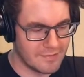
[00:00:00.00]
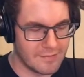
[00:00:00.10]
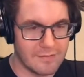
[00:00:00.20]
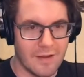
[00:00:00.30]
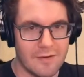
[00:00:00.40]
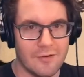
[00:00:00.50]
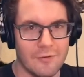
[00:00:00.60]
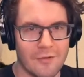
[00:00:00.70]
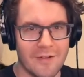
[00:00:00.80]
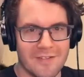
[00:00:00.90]
not
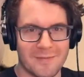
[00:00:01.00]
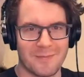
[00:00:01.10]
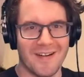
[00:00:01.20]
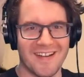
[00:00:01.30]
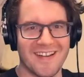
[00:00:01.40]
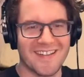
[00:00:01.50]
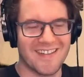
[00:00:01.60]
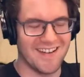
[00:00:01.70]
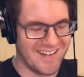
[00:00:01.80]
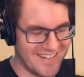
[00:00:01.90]
children's
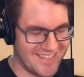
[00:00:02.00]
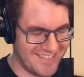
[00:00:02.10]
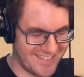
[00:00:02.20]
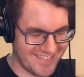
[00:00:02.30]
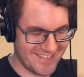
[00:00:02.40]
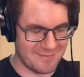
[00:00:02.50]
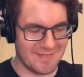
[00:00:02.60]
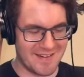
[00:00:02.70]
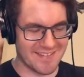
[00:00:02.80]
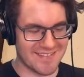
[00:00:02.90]
product on all their
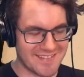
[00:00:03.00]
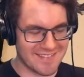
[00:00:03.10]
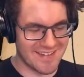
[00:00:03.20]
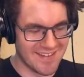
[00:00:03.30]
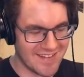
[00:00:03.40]
boxes.